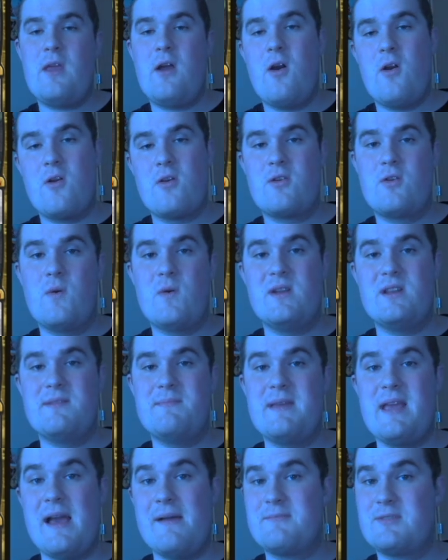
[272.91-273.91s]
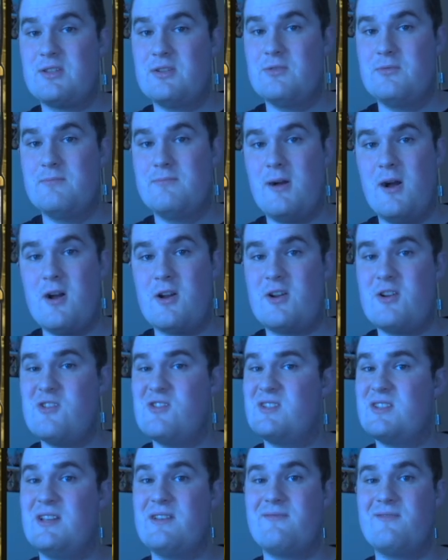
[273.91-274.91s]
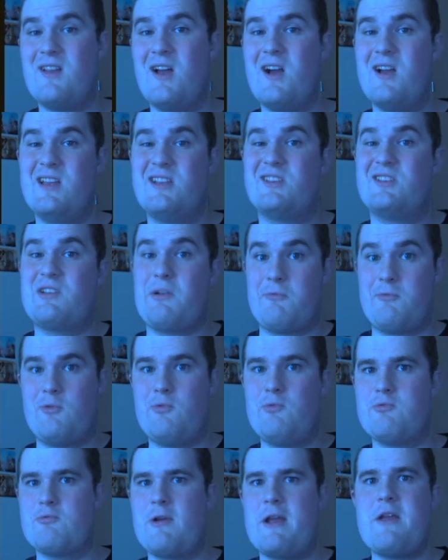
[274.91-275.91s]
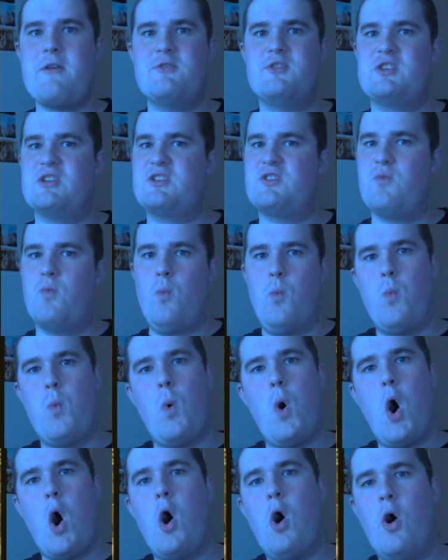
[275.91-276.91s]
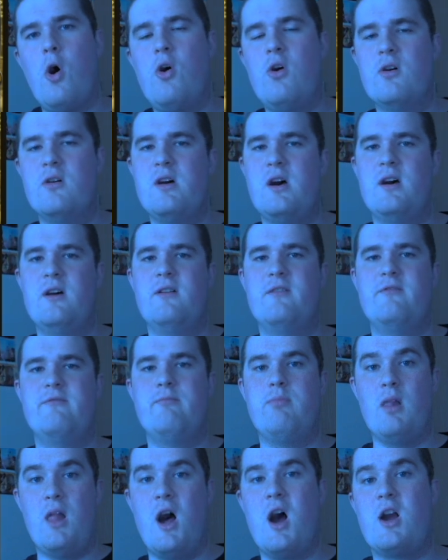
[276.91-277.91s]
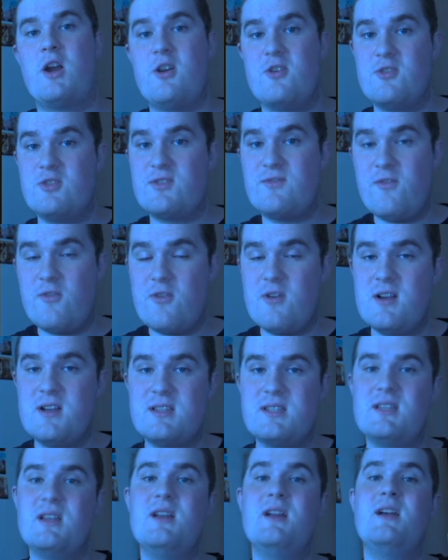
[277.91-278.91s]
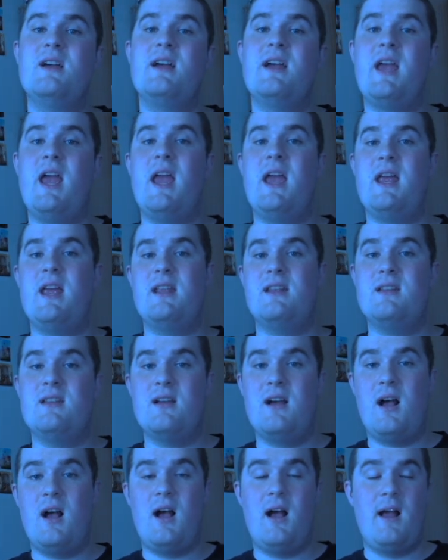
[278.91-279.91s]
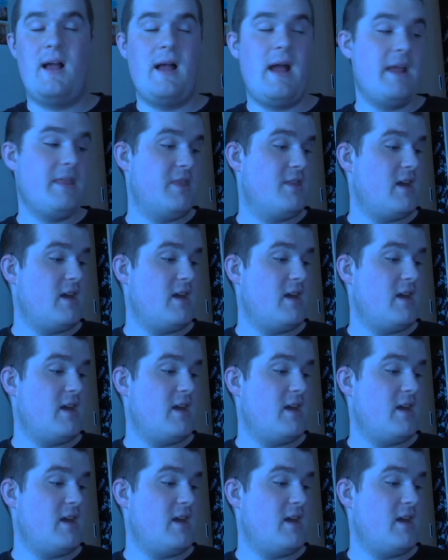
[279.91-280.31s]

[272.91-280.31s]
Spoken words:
are going to be absolute bonkers. If not, it's a great just wall of blockers for us. And I